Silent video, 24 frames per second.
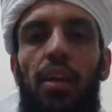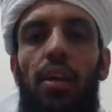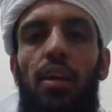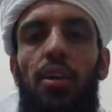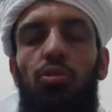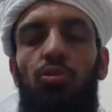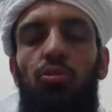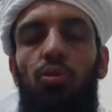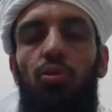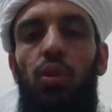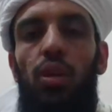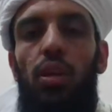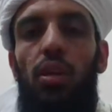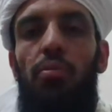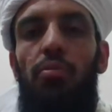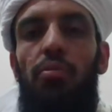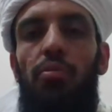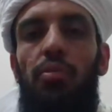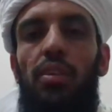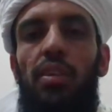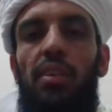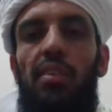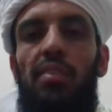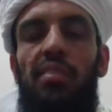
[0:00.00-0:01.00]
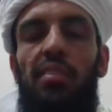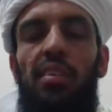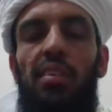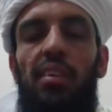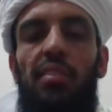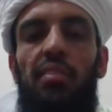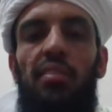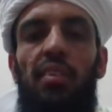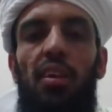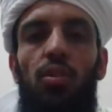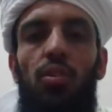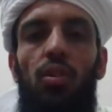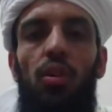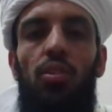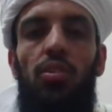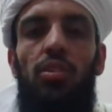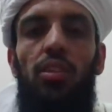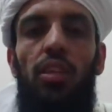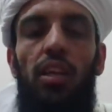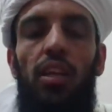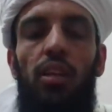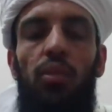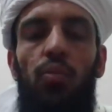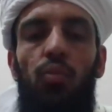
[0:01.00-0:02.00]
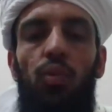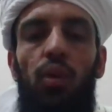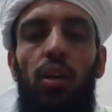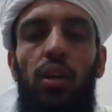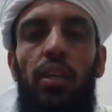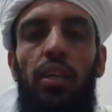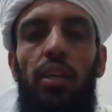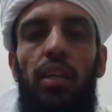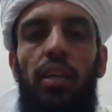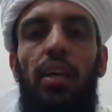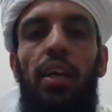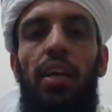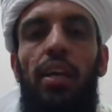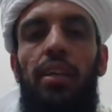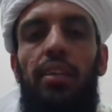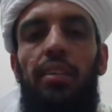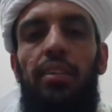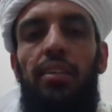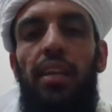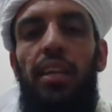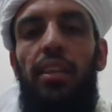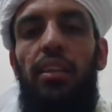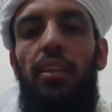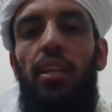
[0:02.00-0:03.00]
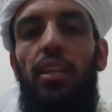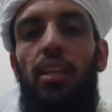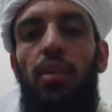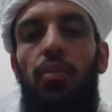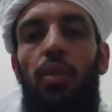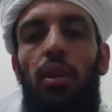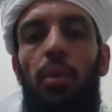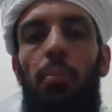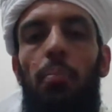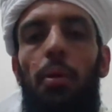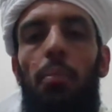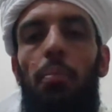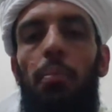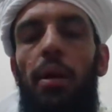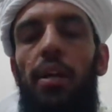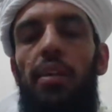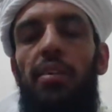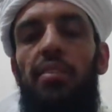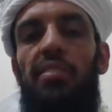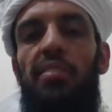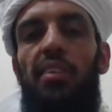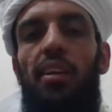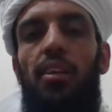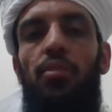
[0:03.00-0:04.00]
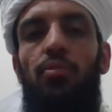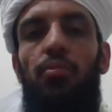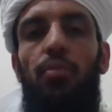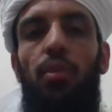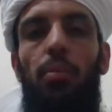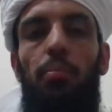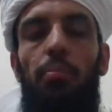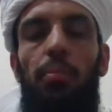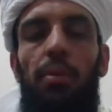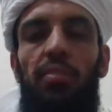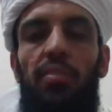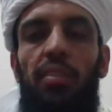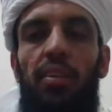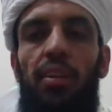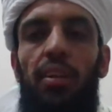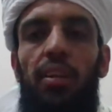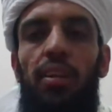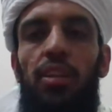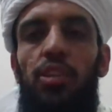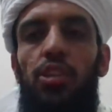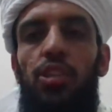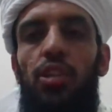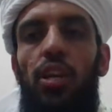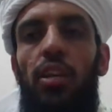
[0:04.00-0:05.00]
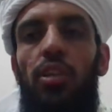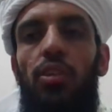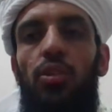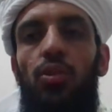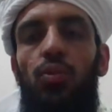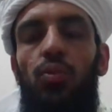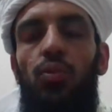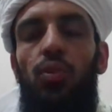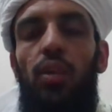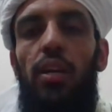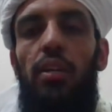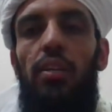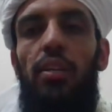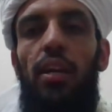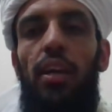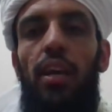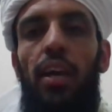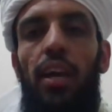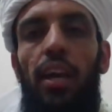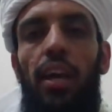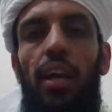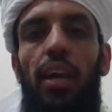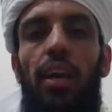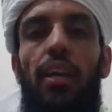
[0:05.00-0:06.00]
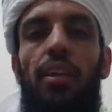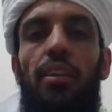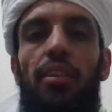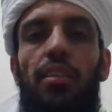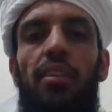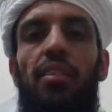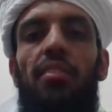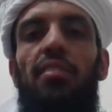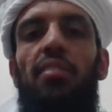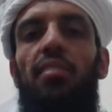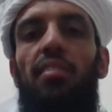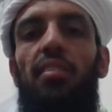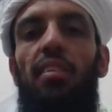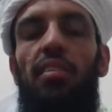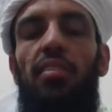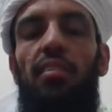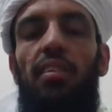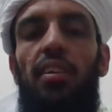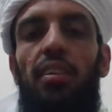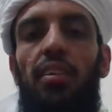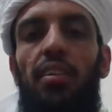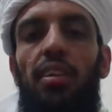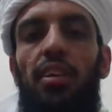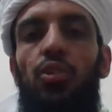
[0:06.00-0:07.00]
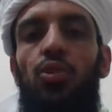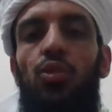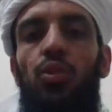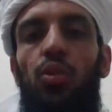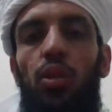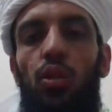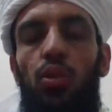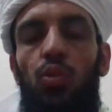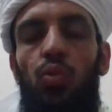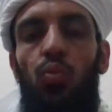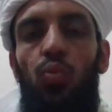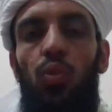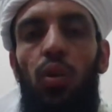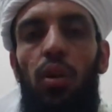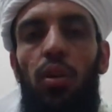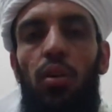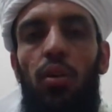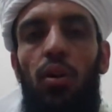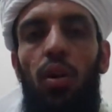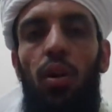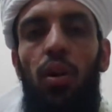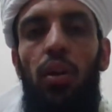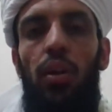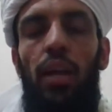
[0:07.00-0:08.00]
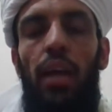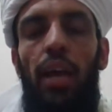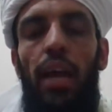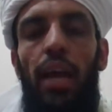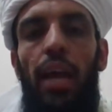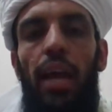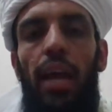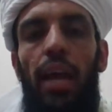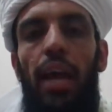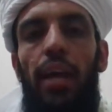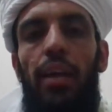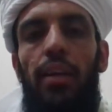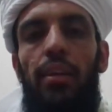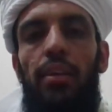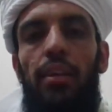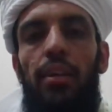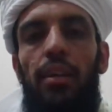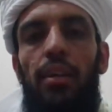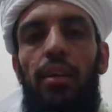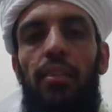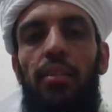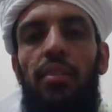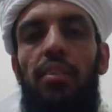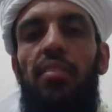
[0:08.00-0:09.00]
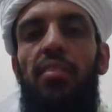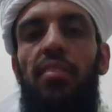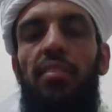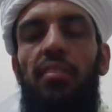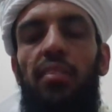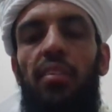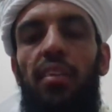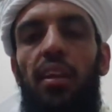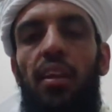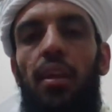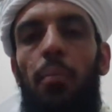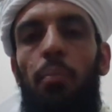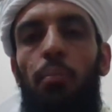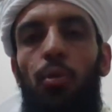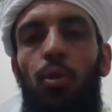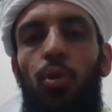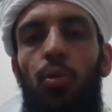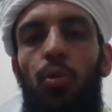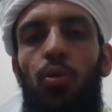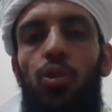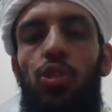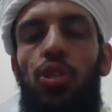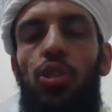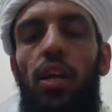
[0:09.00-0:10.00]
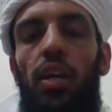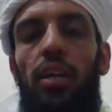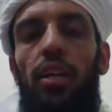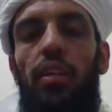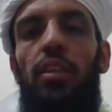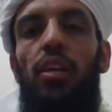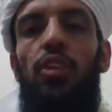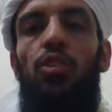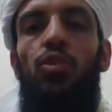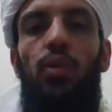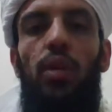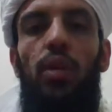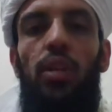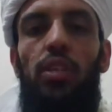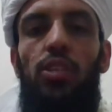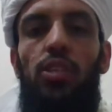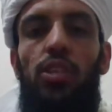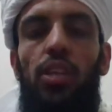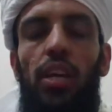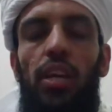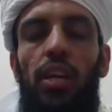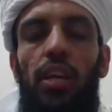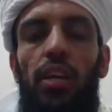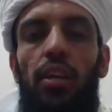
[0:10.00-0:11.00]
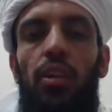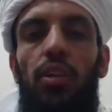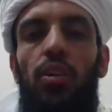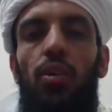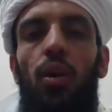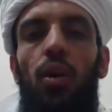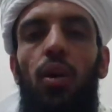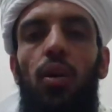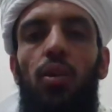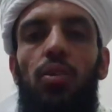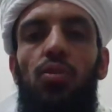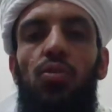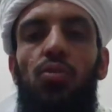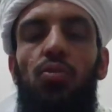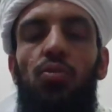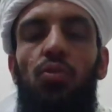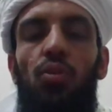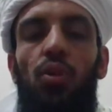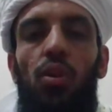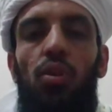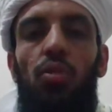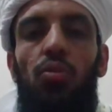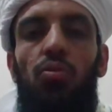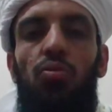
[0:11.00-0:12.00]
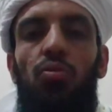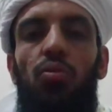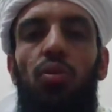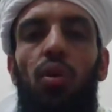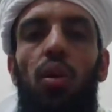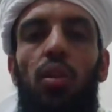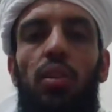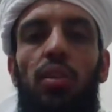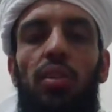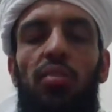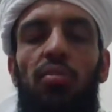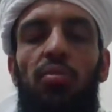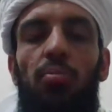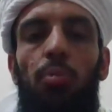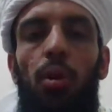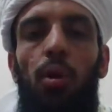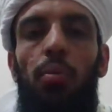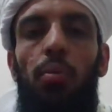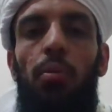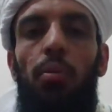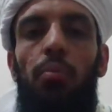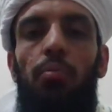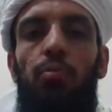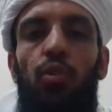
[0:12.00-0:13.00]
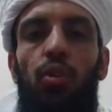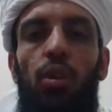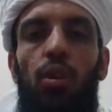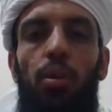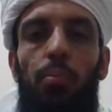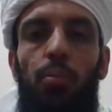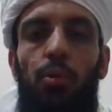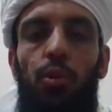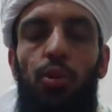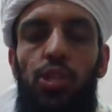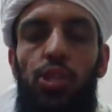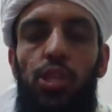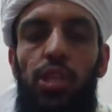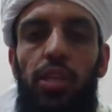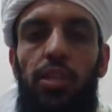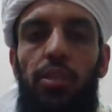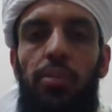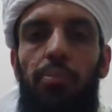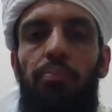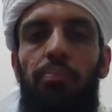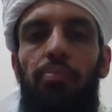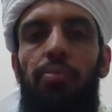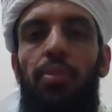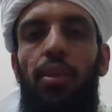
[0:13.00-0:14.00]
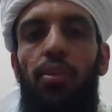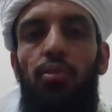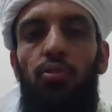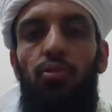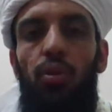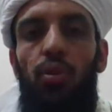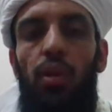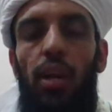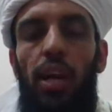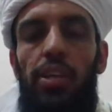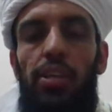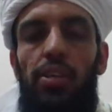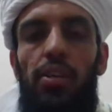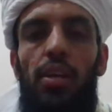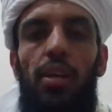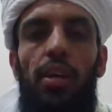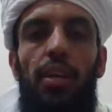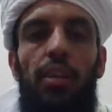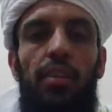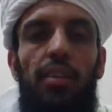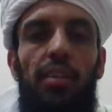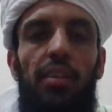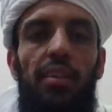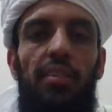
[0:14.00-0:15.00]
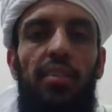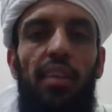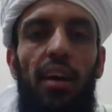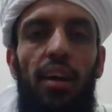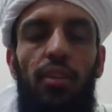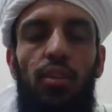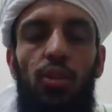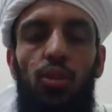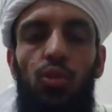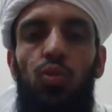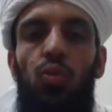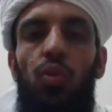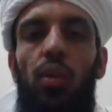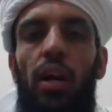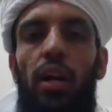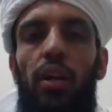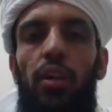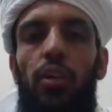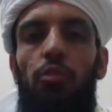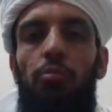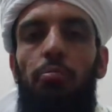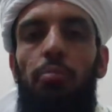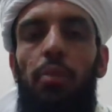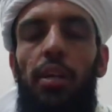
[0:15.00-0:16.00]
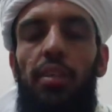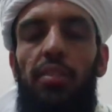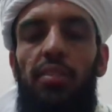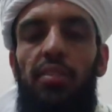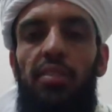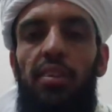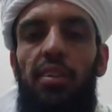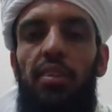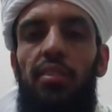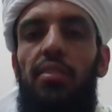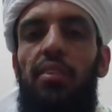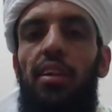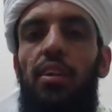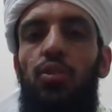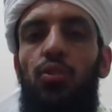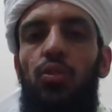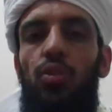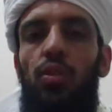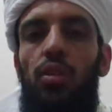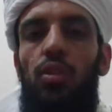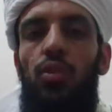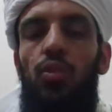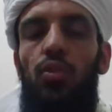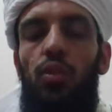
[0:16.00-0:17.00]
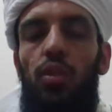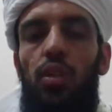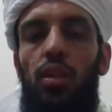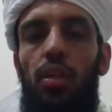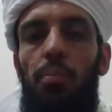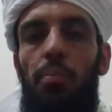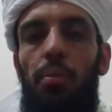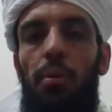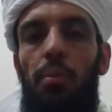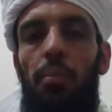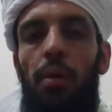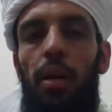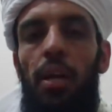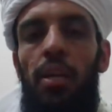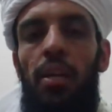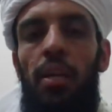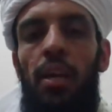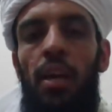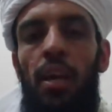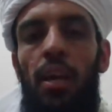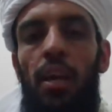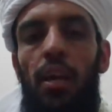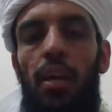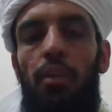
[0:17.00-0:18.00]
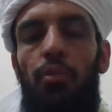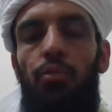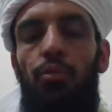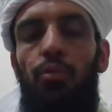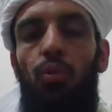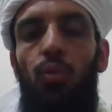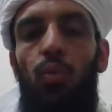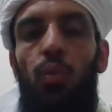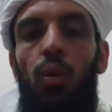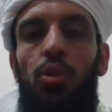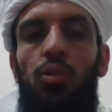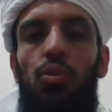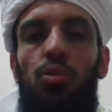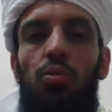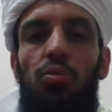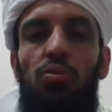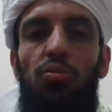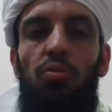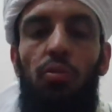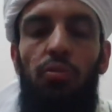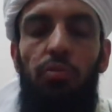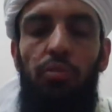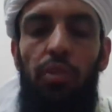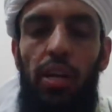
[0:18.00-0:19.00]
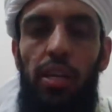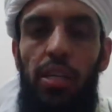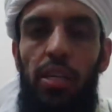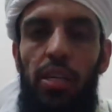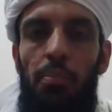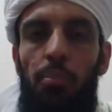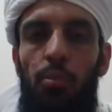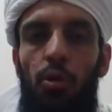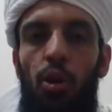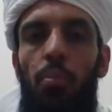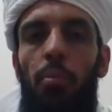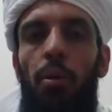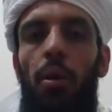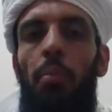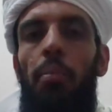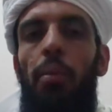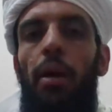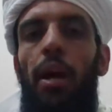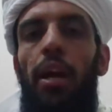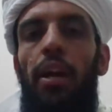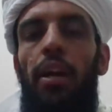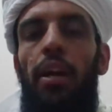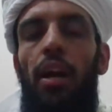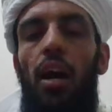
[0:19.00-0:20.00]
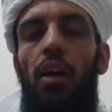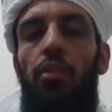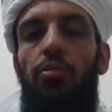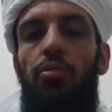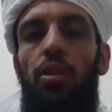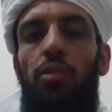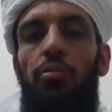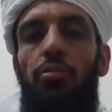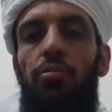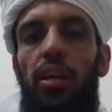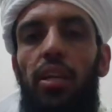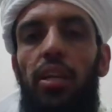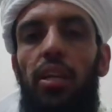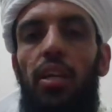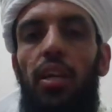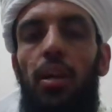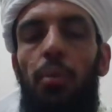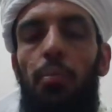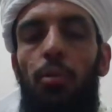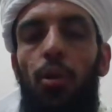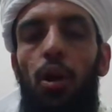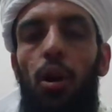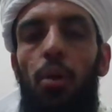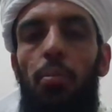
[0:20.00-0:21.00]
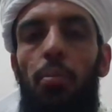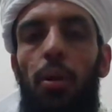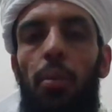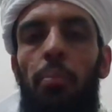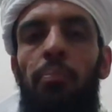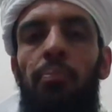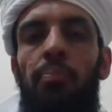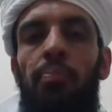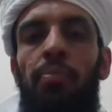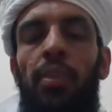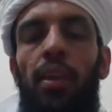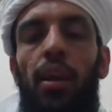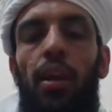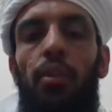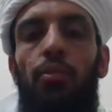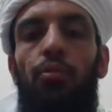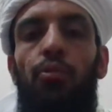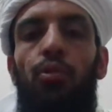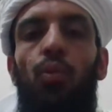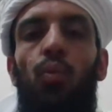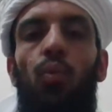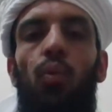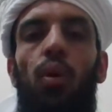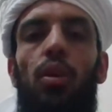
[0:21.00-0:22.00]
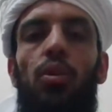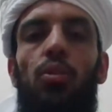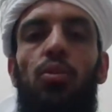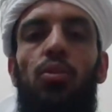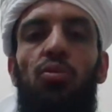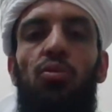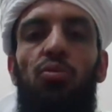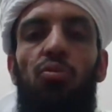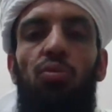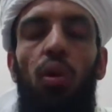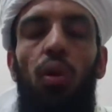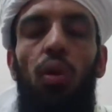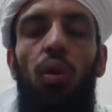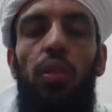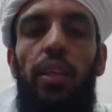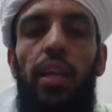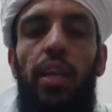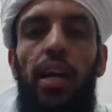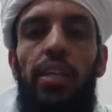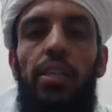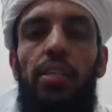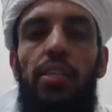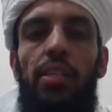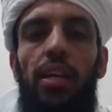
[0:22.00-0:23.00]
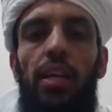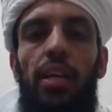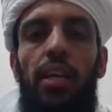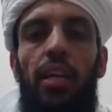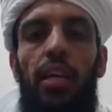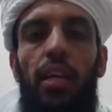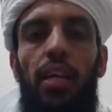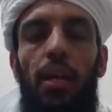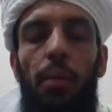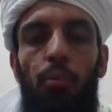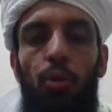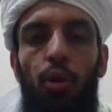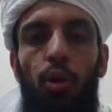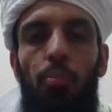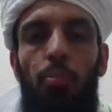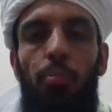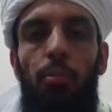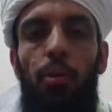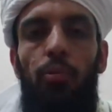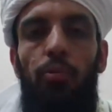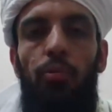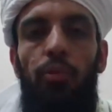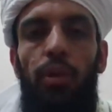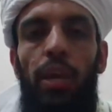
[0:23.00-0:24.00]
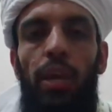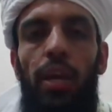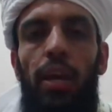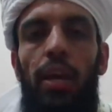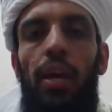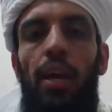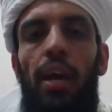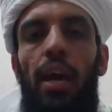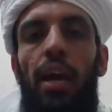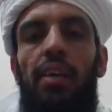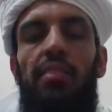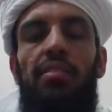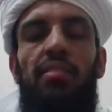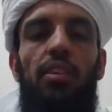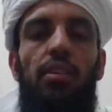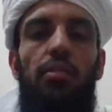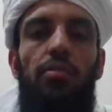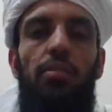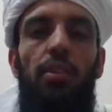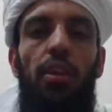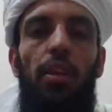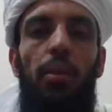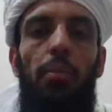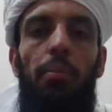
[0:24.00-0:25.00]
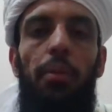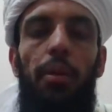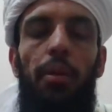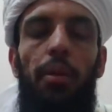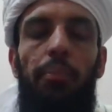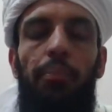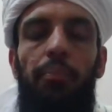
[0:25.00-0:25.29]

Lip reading: So if these things are not really working, then the developer mindset will basically tell you that, hey, this is the thing that you need to work on, and this is an approach that you can take in order to solve this problem for a project. So right, these are the two kind of mindsets that you need to keep in mind if you want to find a problem, and after finding a problem, if you want to solve that in a proper way as a developer.